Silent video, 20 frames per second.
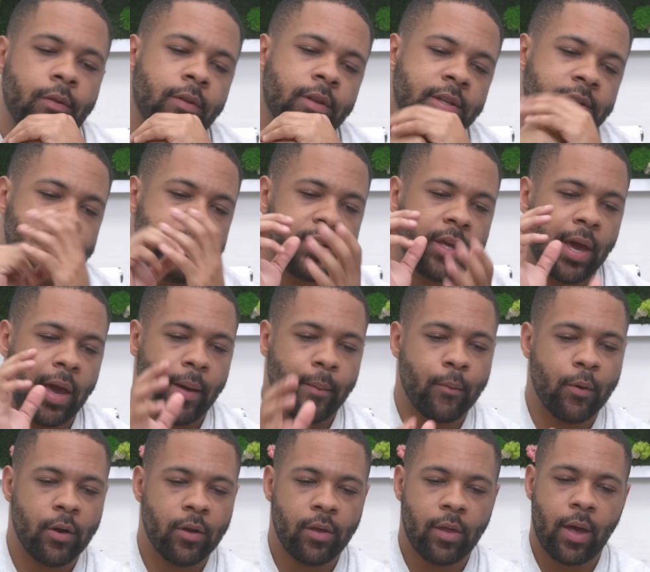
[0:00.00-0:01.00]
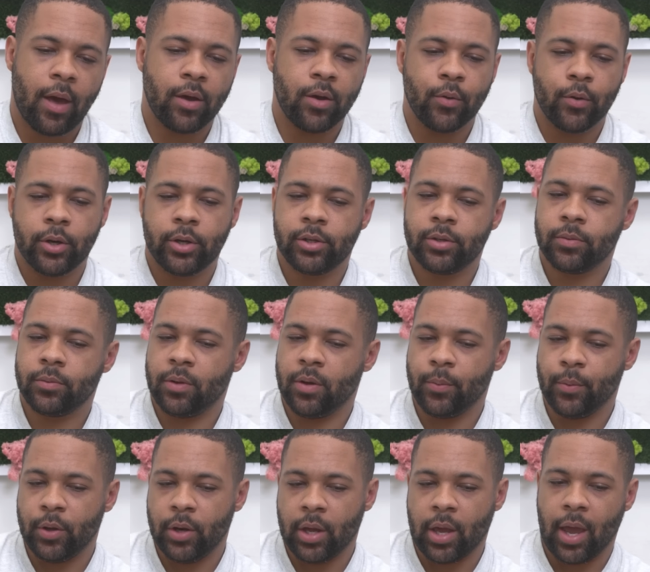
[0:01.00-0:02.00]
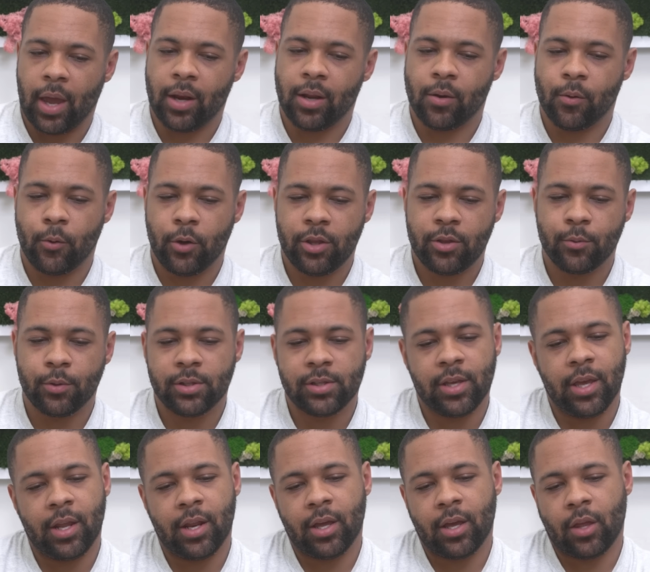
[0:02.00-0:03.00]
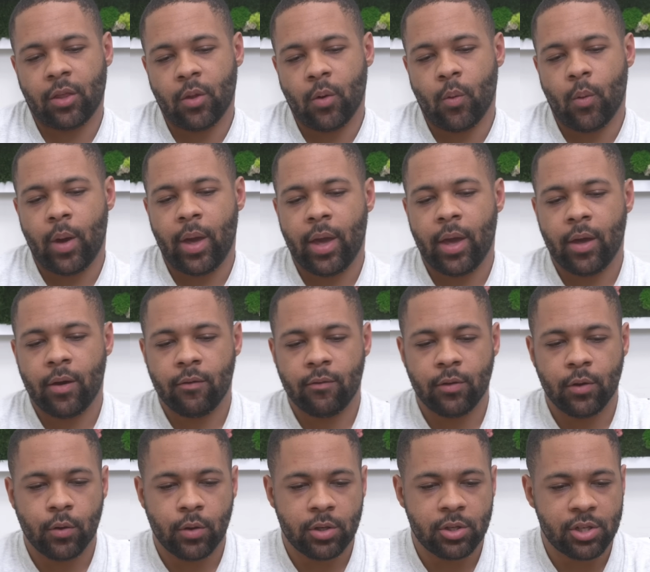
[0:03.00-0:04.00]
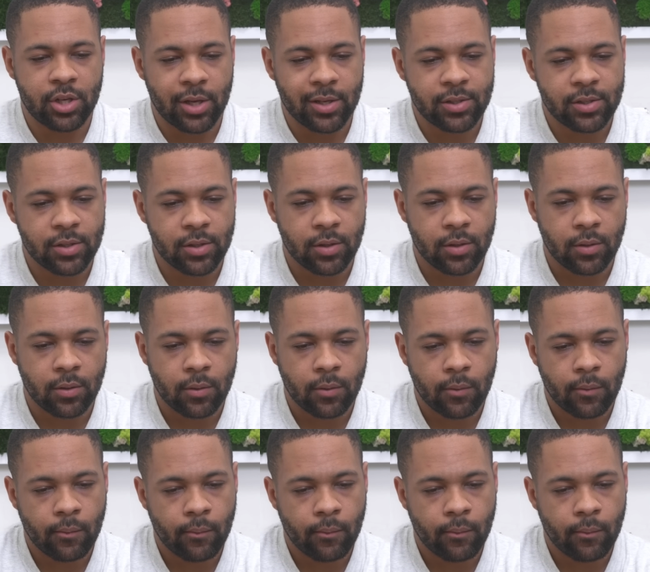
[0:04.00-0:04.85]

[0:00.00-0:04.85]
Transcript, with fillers: this scammer that you were communicating with was getting in the way of you and Jason?